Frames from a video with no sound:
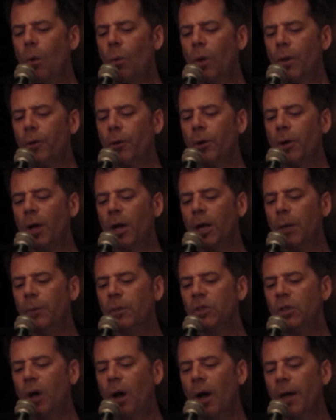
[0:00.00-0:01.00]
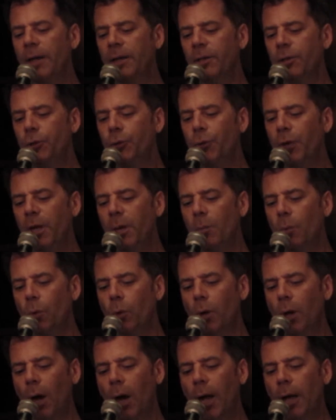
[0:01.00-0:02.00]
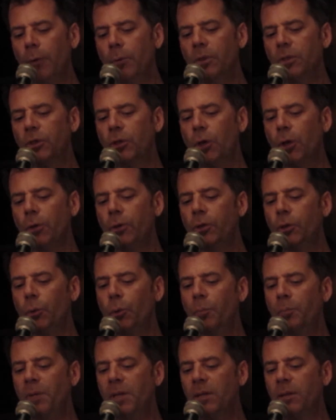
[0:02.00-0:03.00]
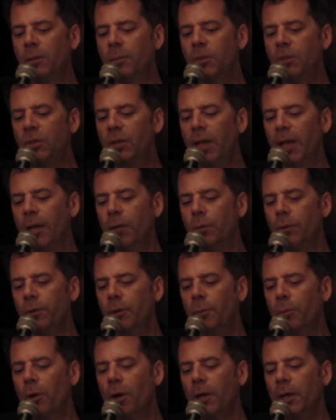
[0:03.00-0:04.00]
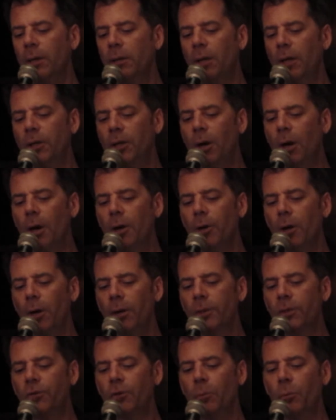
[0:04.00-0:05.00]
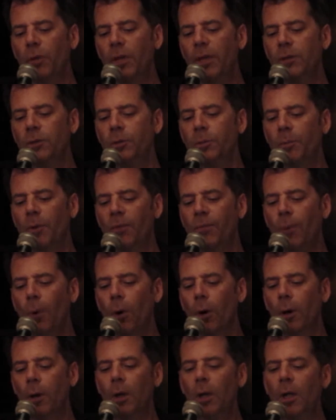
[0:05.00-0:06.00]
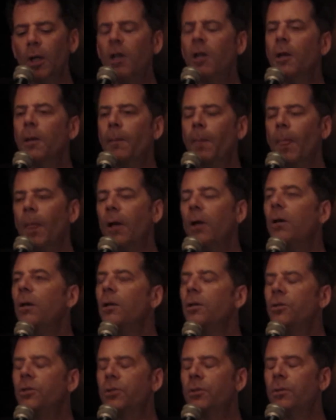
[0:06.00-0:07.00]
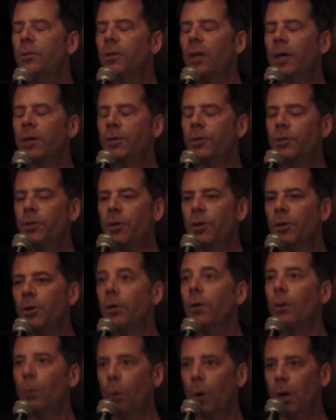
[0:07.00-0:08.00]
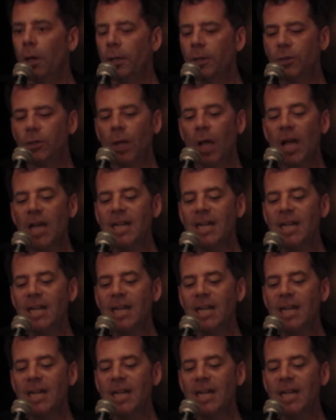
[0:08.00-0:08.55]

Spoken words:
whether or not I was caught in a dream or I was cursed to repeat the mistake with the parking lot con artist from weeks before. "Dr. Turner, Wallace,